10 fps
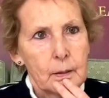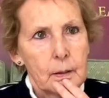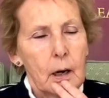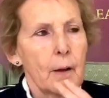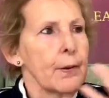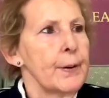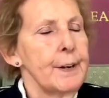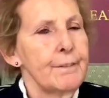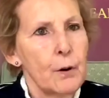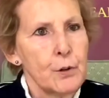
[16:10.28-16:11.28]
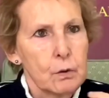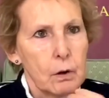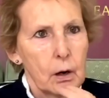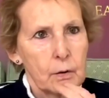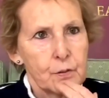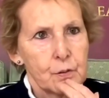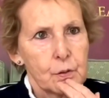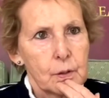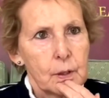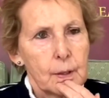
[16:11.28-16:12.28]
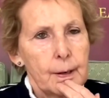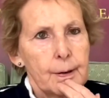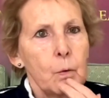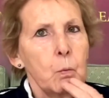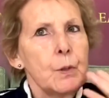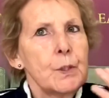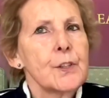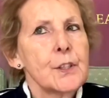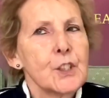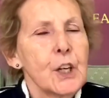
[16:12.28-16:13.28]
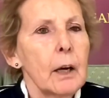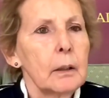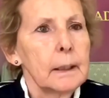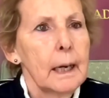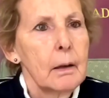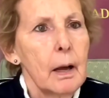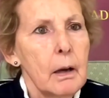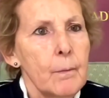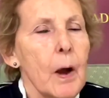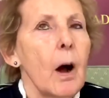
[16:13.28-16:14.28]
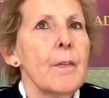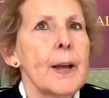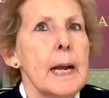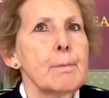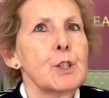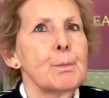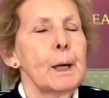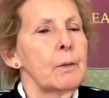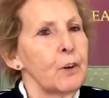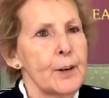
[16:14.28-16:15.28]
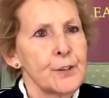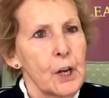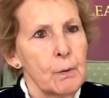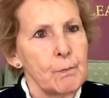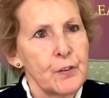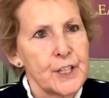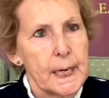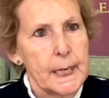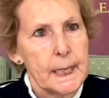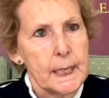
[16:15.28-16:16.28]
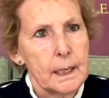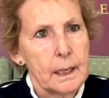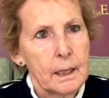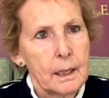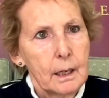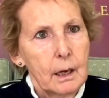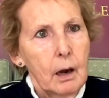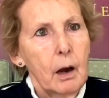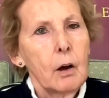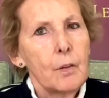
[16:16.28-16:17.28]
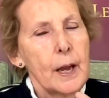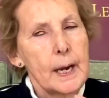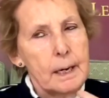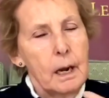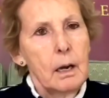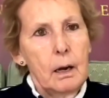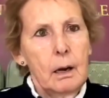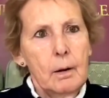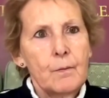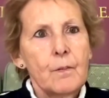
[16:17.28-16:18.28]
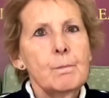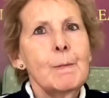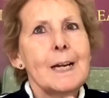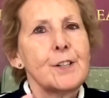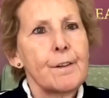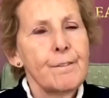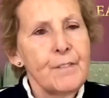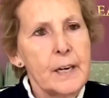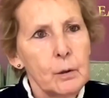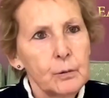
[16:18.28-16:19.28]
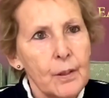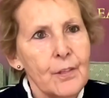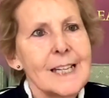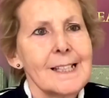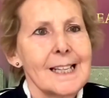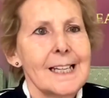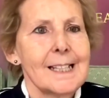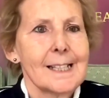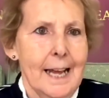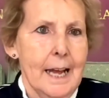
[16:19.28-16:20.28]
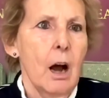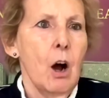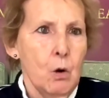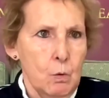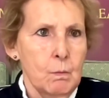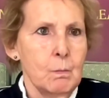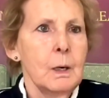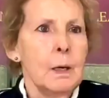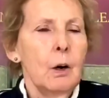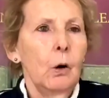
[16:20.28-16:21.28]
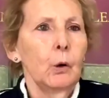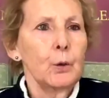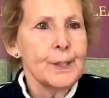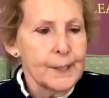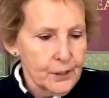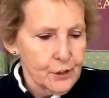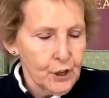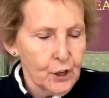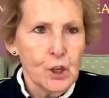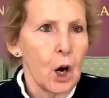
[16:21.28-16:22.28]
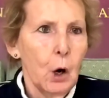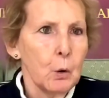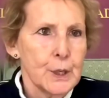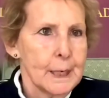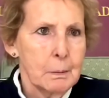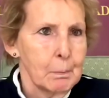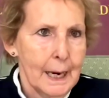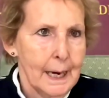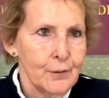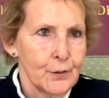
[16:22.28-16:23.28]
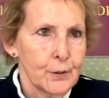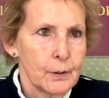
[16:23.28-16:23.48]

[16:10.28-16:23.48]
Are there any photographs? Does this child, are they able to bring friends home for tea? Are they made to feel that this is their home, or is this just a holding place?